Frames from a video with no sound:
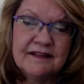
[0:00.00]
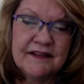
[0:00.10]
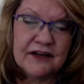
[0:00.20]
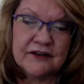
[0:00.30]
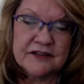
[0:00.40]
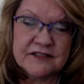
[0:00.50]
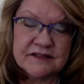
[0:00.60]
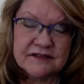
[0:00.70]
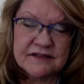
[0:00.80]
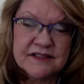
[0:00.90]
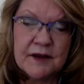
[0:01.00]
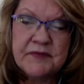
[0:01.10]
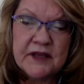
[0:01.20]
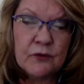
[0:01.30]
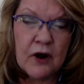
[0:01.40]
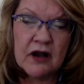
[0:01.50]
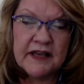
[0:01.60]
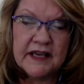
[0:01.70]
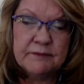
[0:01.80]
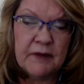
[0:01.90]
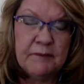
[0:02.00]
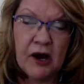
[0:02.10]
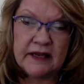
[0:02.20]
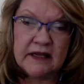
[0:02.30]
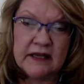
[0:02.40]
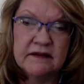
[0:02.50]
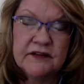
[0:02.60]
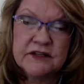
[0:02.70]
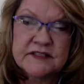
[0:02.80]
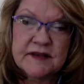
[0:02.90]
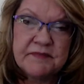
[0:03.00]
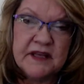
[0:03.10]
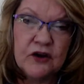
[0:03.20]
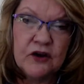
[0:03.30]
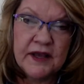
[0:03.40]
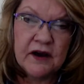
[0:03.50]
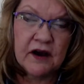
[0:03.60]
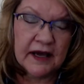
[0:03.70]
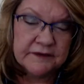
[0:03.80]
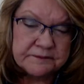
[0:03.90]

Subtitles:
there's something wrong in my body. There is something going on.